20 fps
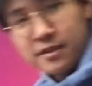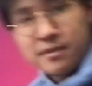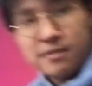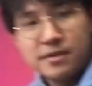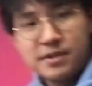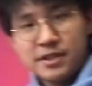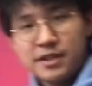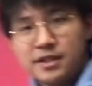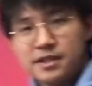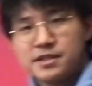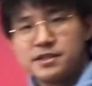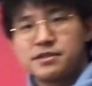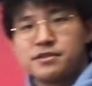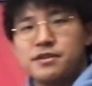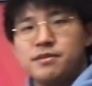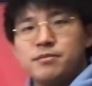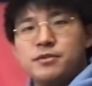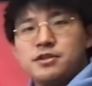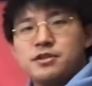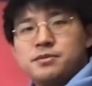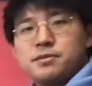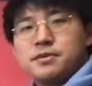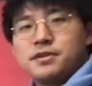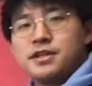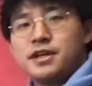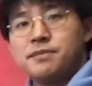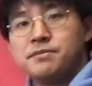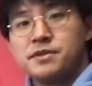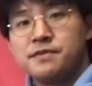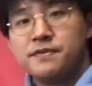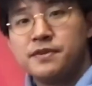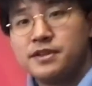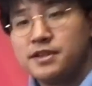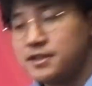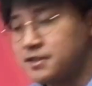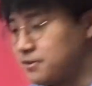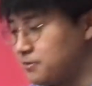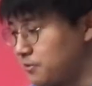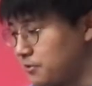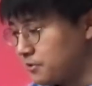see the screen multiple times if it
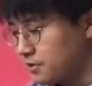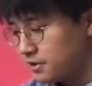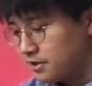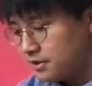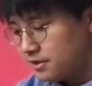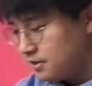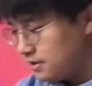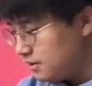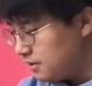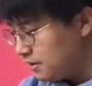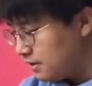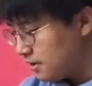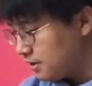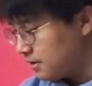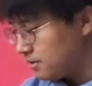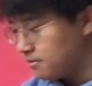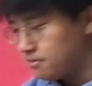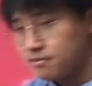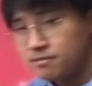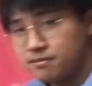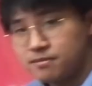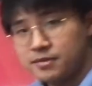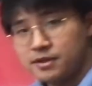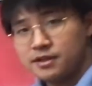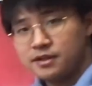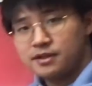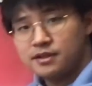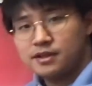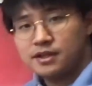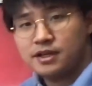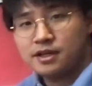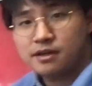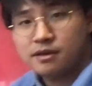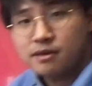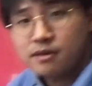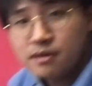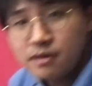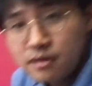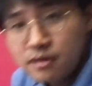doesn't work. But now